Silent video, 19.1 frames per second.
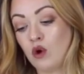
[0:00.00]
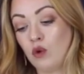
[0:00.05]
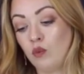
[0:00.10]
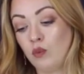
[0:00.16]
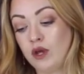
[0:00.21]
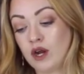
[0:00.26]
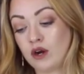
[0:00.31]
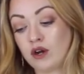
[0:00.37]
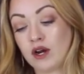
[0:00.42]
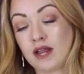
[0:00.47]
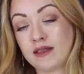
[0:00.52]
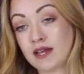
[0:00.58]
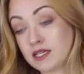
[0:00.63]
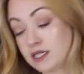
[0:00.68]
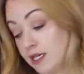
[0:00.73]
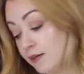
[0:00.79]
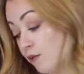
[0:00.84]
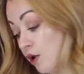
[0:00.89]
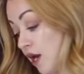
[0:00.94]
We are gonna let
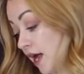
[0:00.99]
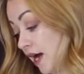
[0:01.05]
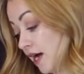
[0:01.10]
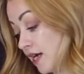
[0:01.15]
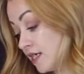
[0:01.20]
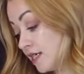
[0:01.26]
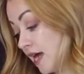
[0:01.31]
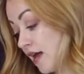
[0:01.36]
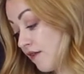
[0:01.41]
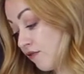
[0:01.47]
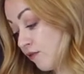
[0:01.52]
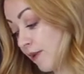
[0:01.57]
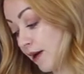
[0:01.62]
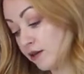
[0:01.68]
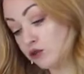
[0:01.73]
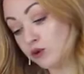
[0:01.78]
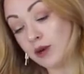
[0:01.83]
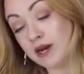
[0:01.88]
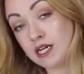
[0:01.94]
that simmer, like I said, for
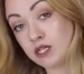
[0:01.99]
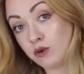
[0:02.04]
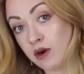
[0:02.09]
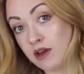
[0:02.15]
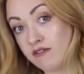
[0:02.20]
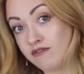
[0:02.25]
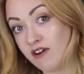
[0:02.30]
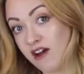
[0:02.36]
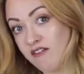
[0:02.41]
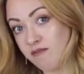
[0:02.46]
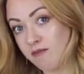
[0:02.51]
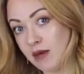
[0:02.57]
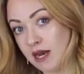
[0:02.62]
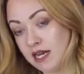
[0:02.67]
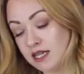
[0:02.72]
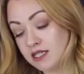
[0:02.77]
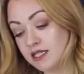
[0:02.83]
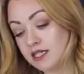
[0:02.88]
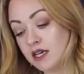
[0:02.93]
about twenty, twenty-five
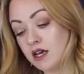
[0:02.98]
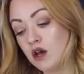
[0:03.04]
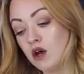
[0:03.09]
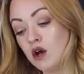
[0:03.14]
minutes.